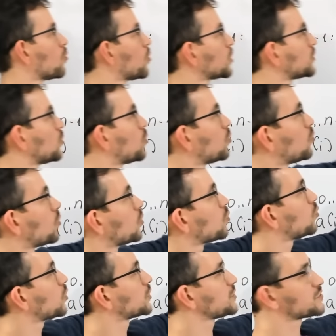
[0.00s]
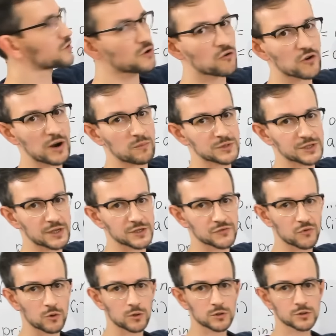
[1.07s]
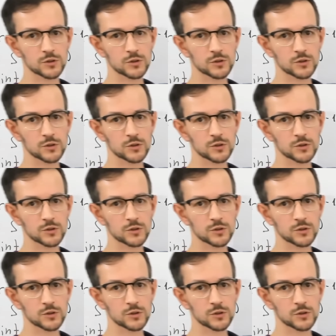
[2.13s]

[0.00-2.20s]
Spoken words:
what is RAM stands for?